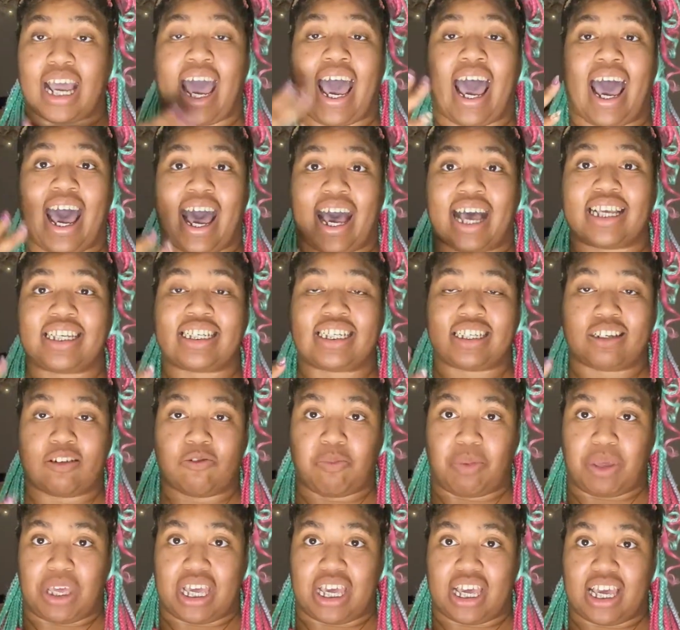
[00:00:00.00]
has to
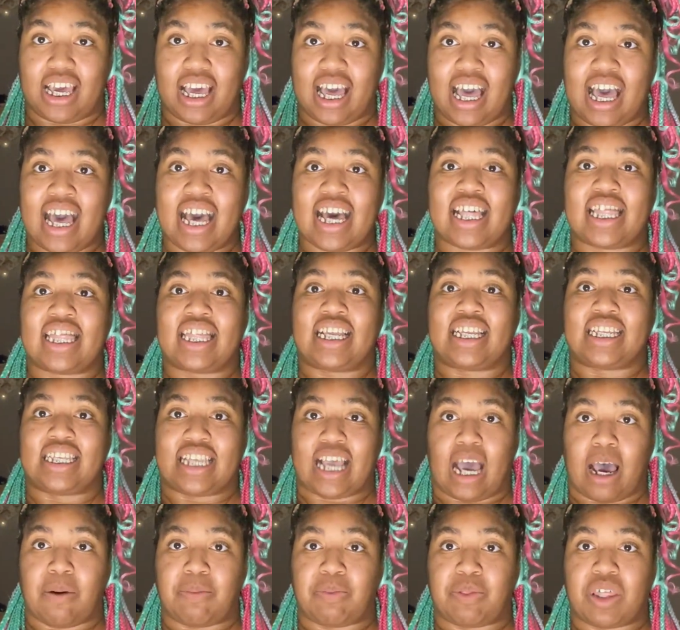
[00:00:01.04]
be the
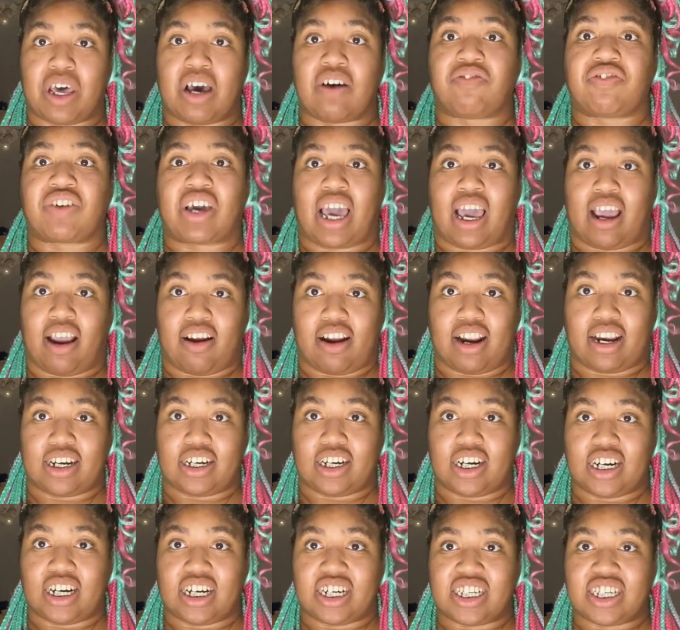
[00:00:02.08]
depth of
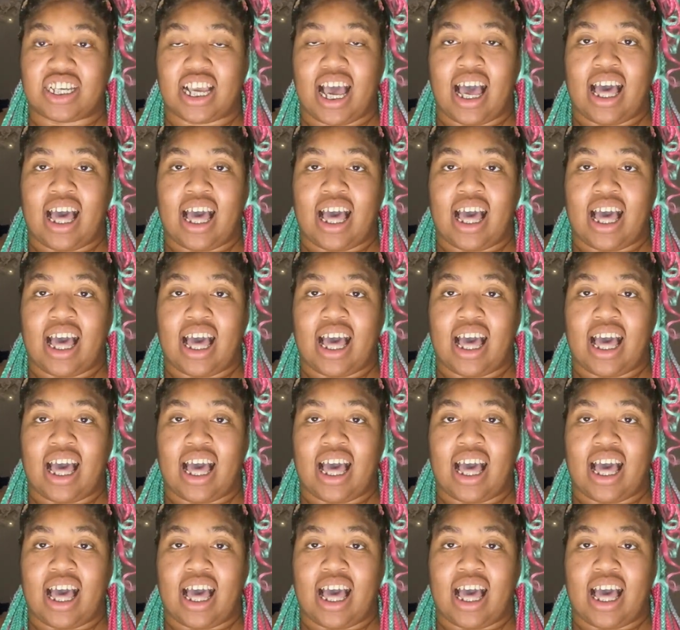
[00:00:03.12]
characters.